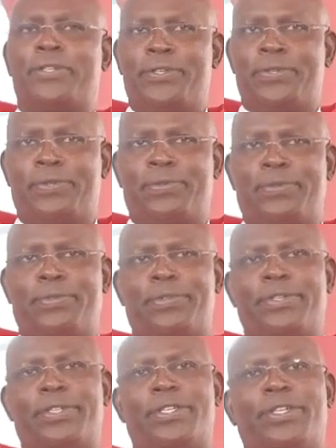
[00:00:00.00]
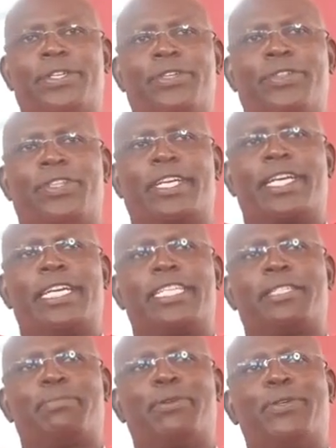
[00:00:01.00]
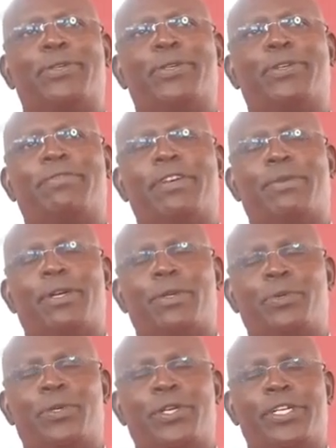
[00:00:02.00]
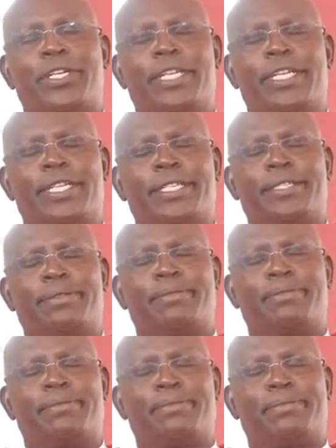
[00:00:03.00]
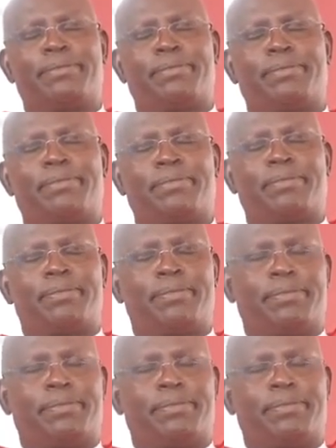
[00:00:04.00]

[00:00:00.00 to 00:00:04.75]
to you. The Gospel of our Lord. Praise to you,